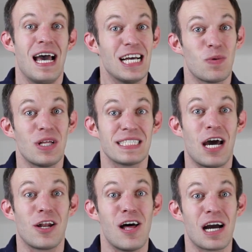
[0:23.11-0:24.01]
as well as
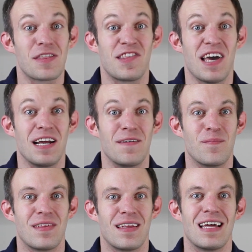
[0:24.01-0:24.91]
how to lock the setting.
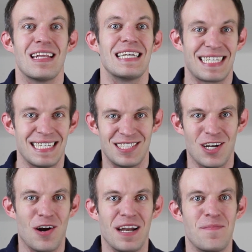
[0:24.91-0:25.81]
Let's get
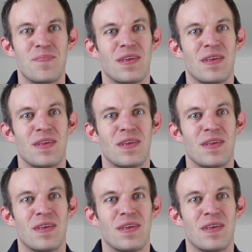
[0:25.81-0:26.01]
started.